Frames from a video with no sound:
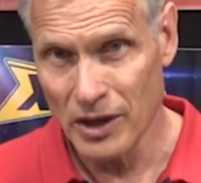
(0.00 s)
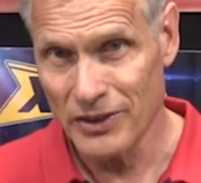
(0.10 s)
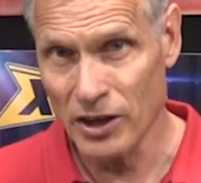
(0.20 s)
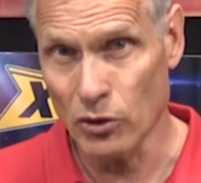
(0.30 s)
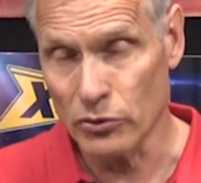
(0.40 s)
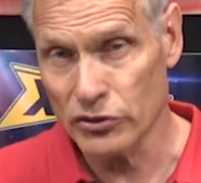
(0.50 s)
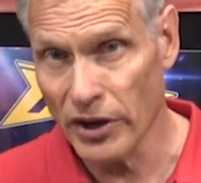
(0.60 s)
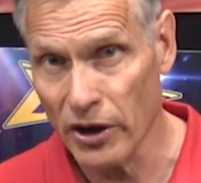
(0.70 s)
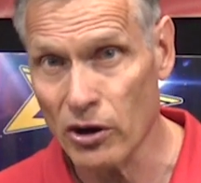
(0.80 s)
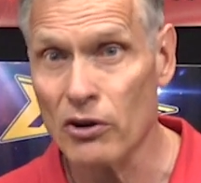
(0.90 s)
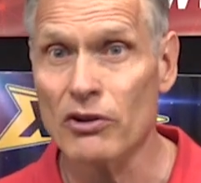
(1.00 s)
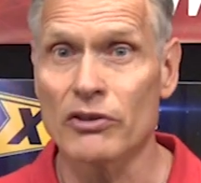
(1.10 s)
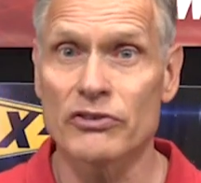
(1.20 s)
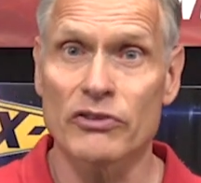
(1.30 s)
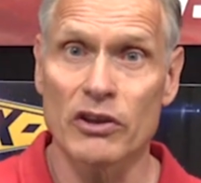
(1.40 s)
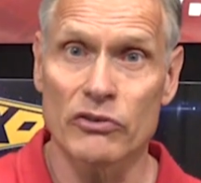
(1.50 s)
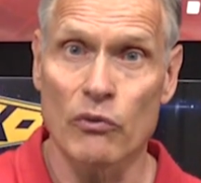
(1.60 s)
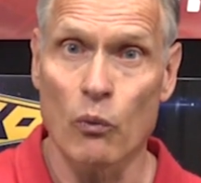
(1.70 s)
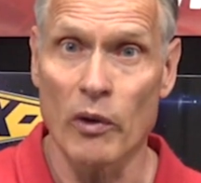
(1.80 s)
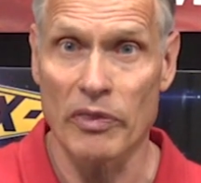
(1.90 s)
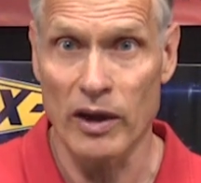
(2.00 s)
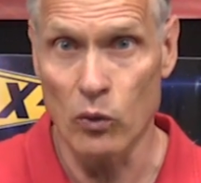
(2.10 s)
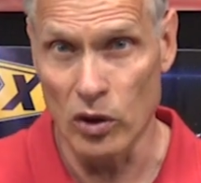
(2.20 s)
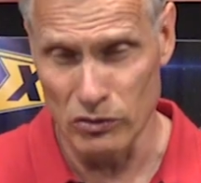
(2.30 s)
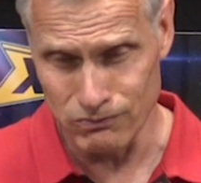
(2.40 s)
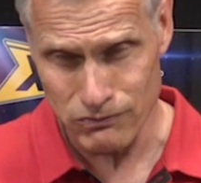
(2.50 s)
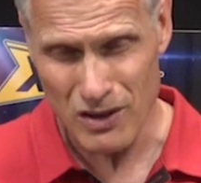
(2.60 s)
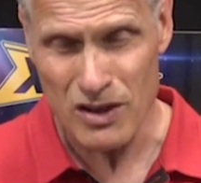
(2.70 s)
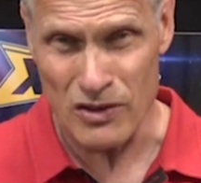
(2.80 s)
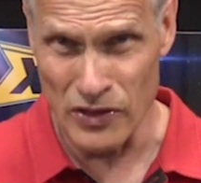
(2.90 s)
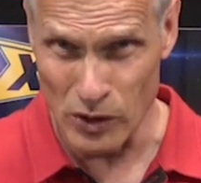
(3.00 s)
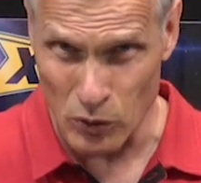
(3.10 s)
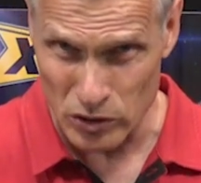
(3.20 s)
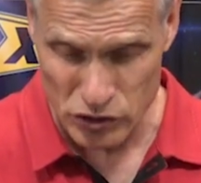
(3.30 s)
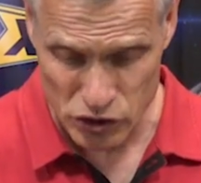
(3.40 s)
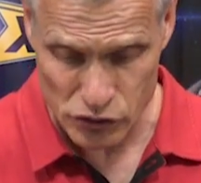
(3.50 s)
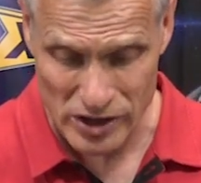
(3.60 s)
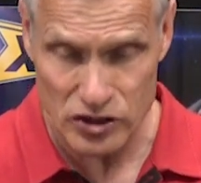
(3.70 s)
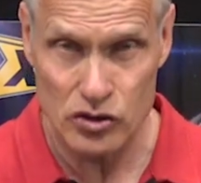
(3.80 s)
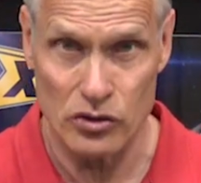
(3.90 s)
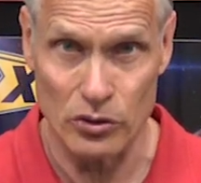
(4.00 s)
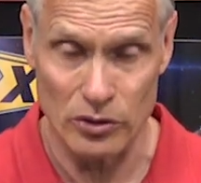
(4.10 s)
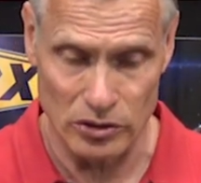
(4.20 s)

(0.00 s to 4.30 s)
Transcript: they don't tear is, is what they will. They will stretch though a